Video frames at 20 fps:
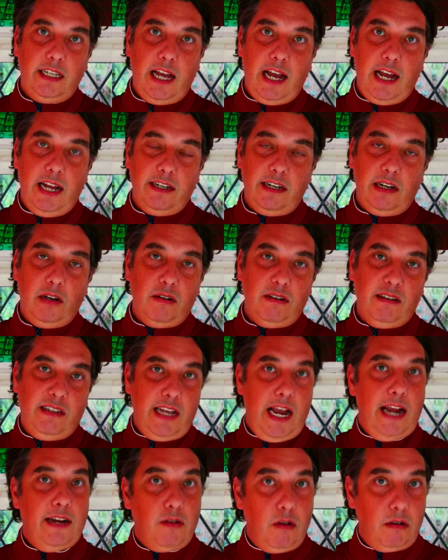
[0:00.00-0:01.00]
and a lot of
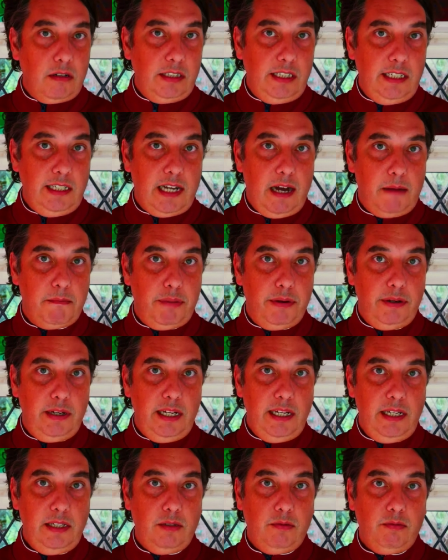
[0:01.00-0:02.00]
technology
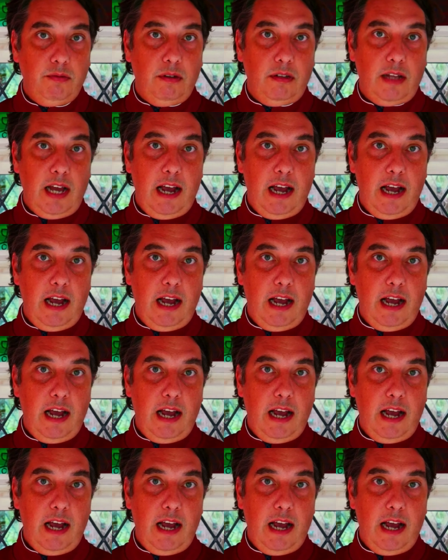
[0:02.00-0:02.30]
companies will